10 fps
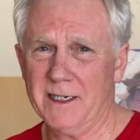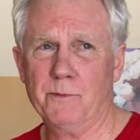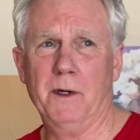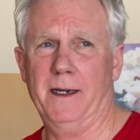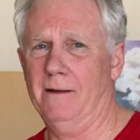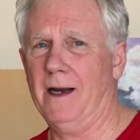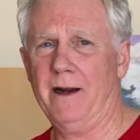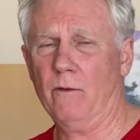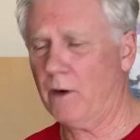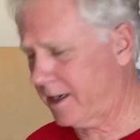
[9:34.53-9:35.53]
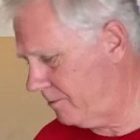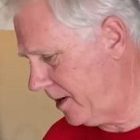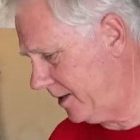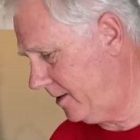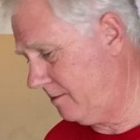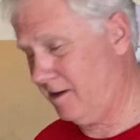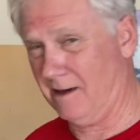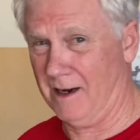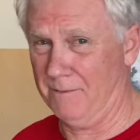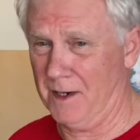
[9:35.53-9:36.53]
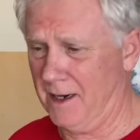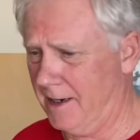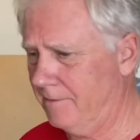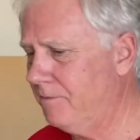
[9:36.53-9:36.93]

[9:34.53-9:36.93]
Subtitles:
but I don't recommend it. I'm not.